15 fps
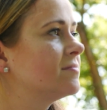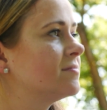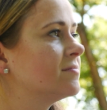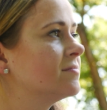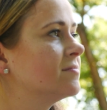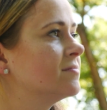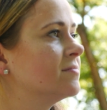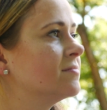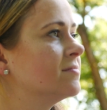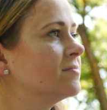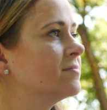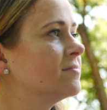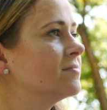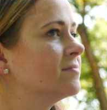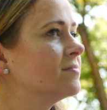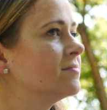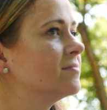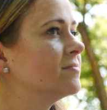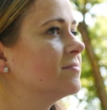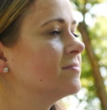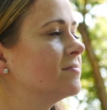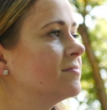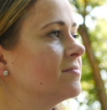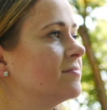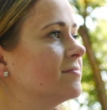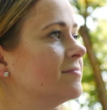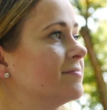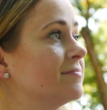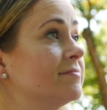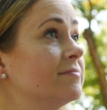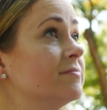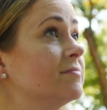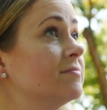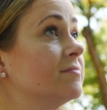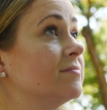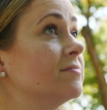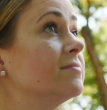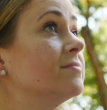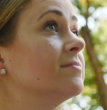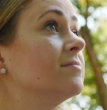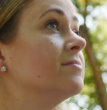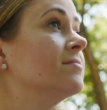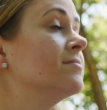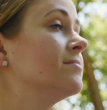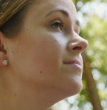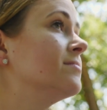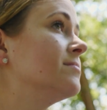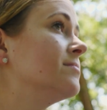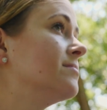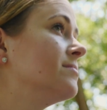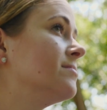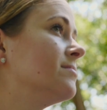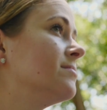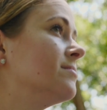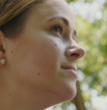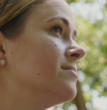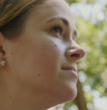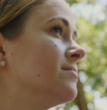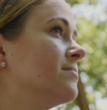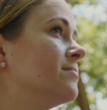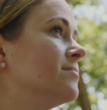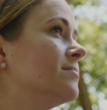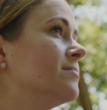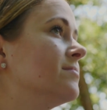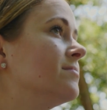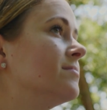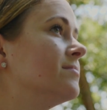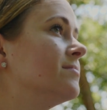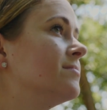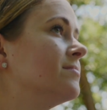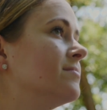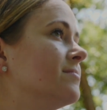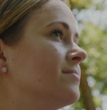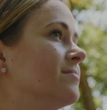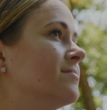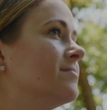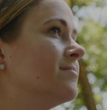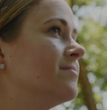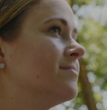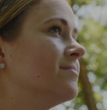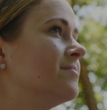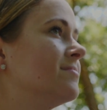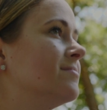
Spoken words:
No one is speaking in this clip.